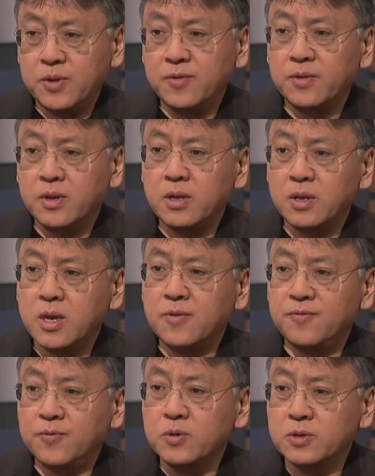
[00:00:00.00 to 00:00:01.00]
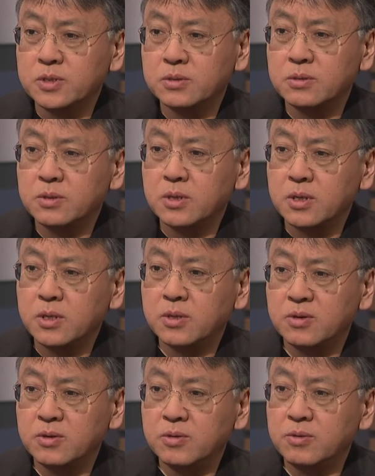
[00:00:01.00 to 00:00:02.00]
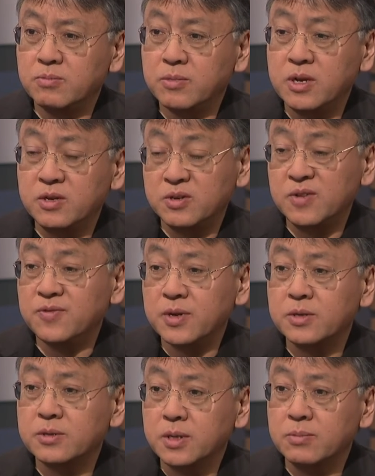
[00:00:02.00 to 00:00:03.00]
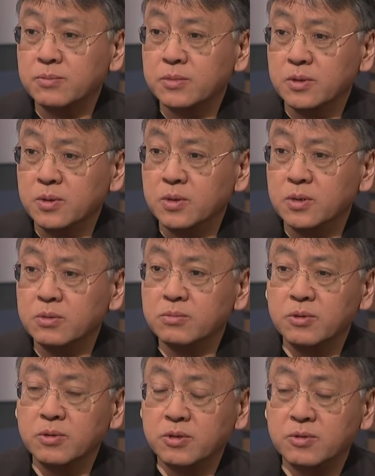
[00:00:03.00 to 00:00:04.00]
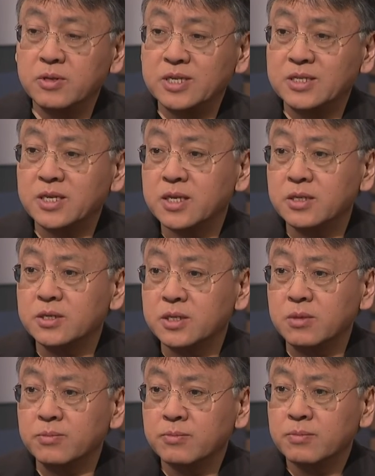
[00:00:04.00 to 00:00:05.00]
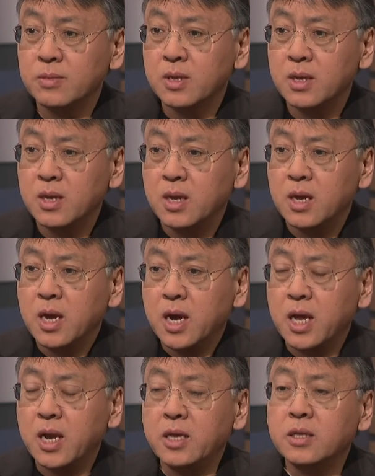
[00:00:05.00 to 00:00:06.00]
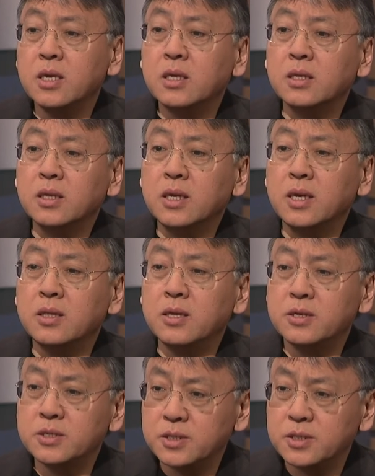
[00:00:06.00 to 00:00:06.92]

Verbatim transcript: been enforced through military victory or, or through dictatorship. Mm. And I think in those